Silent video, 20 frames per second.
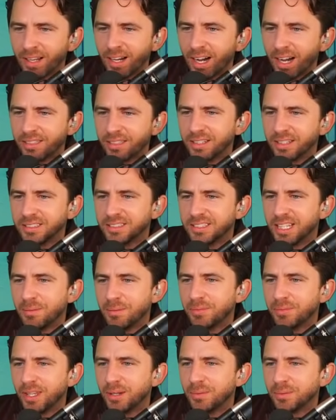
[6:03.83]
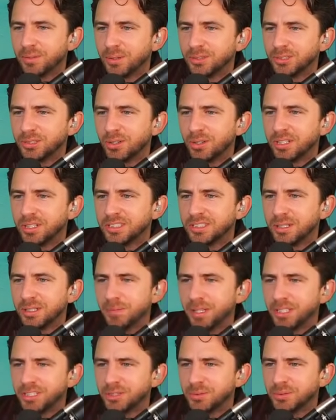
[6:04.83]
I thought the same thing with those stories.
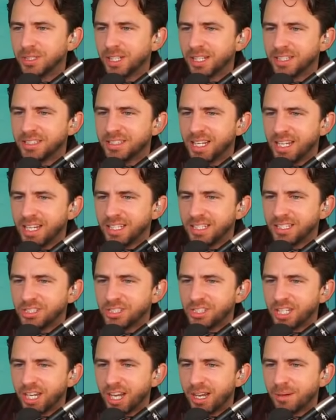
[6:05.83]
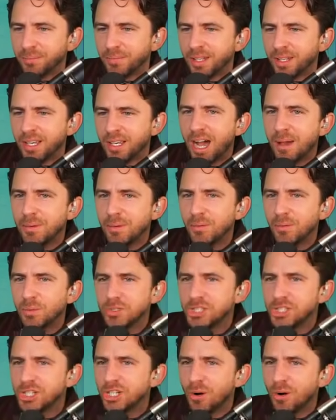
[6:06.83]
Seemed like she was on a date each time. I mean,
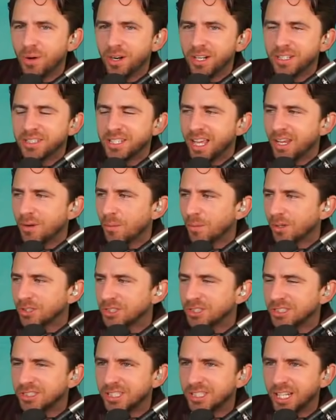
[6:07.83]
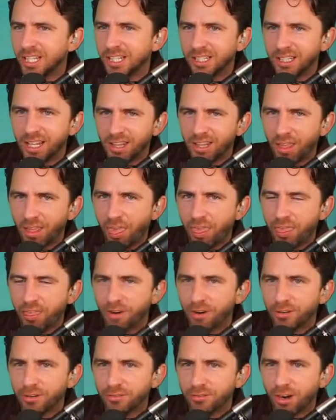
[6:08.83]
would she go on a date where she's sitting in like the
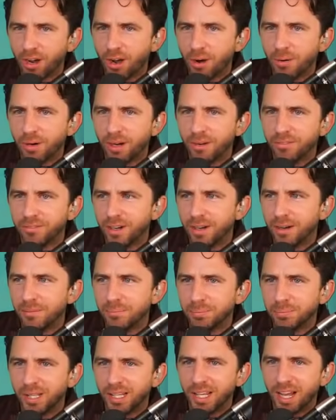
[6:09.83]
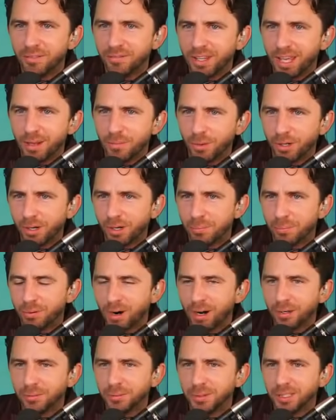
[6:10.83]
third row of a playoff game where you're
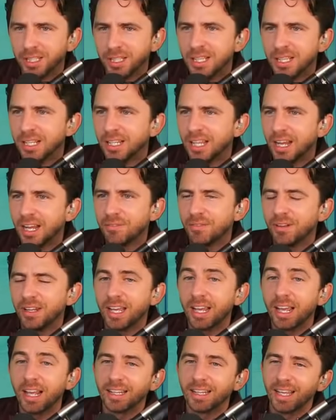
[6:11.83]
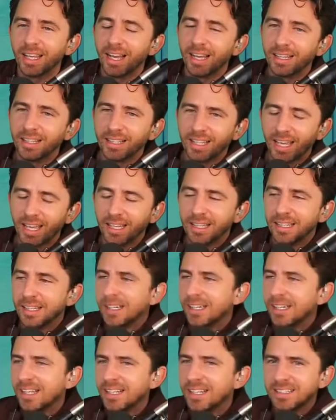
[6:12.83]
probably like if like uh, okay,
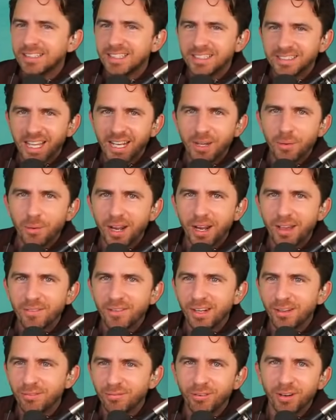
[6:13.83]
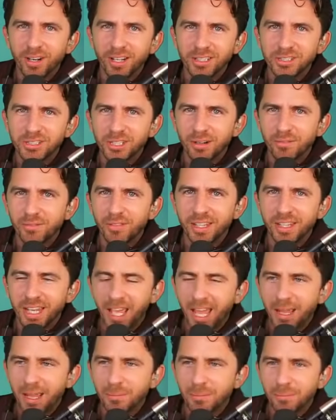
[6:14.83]
does anyone have any footage of the
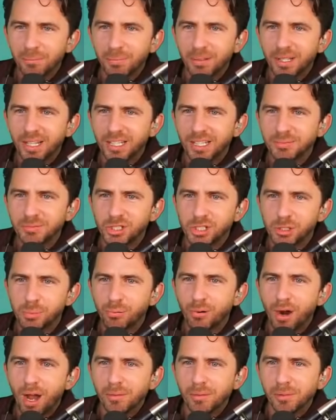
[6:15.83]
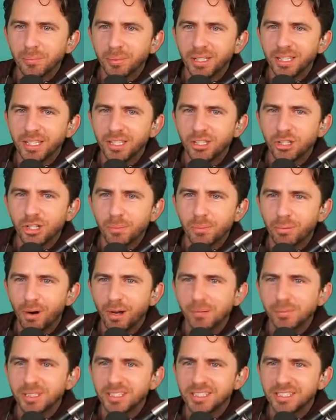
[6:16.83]
game because she's probably you can
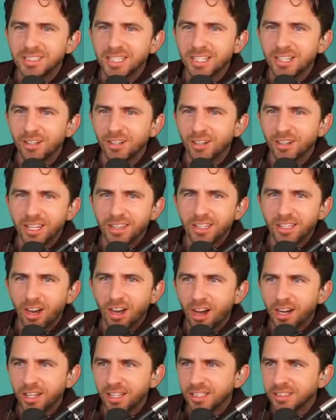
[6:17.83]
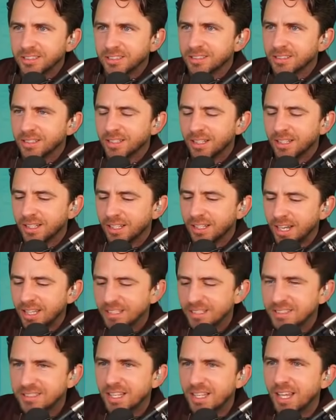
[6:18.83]
probably see her in the audience in
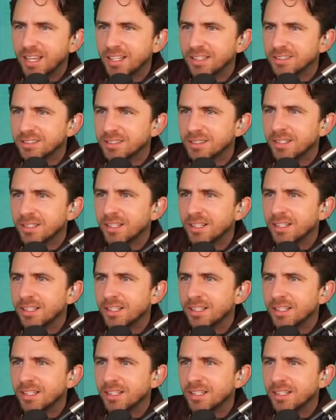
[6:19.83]
the stands.